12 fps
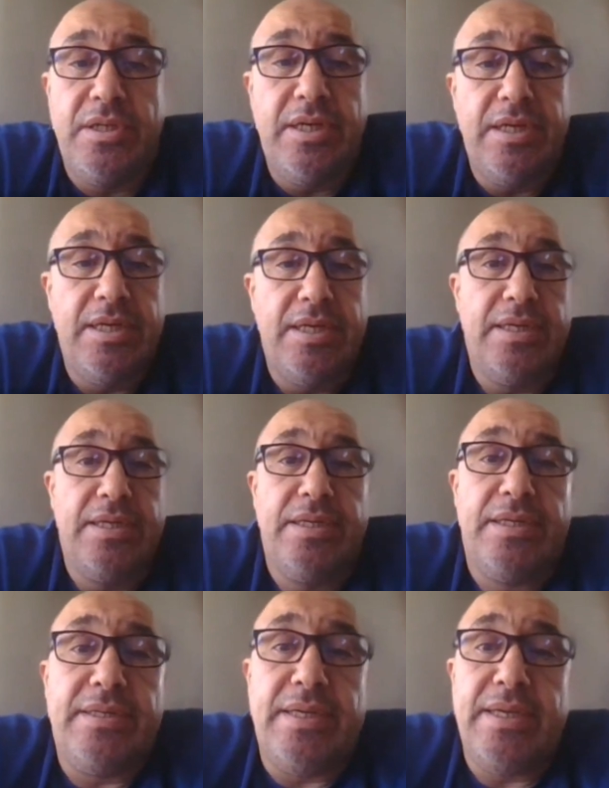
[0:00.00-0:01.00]

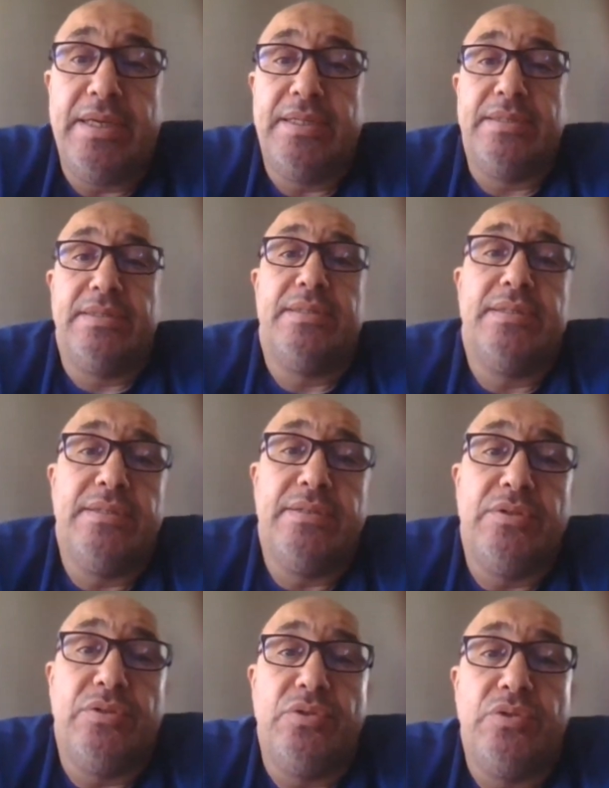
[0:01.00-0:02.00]
And
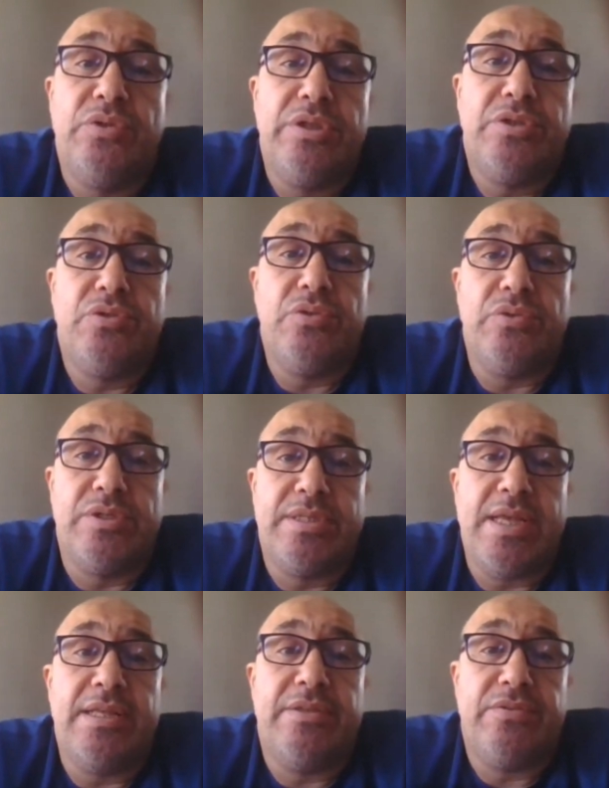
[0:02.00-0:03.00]
you need to
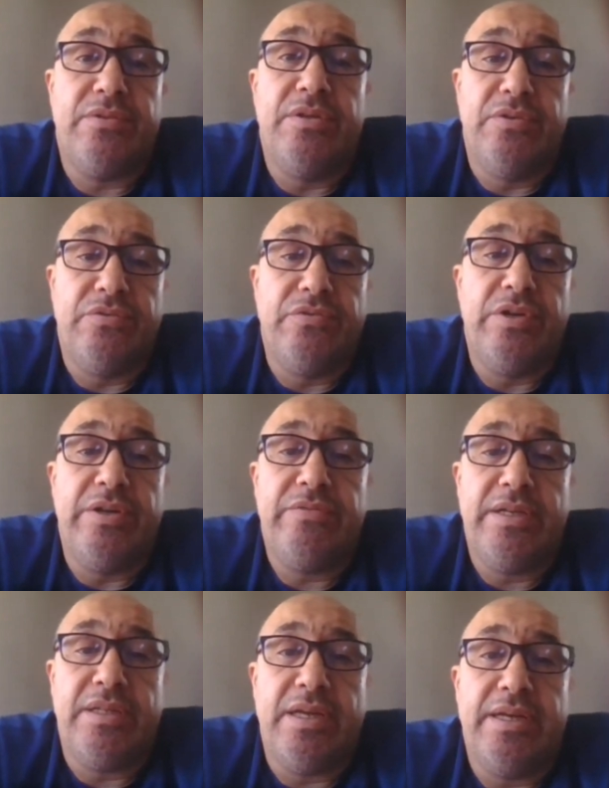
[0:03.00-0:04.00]
stand for a
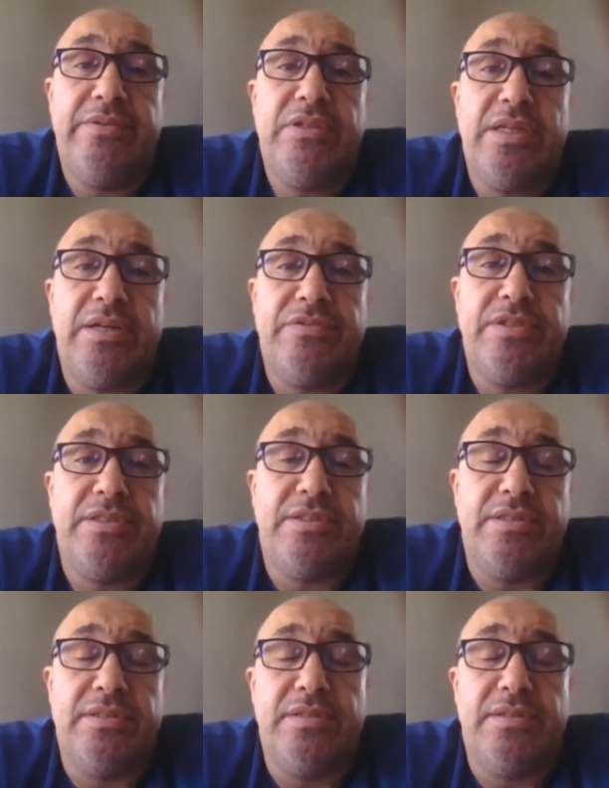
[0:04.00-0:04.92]
while, even after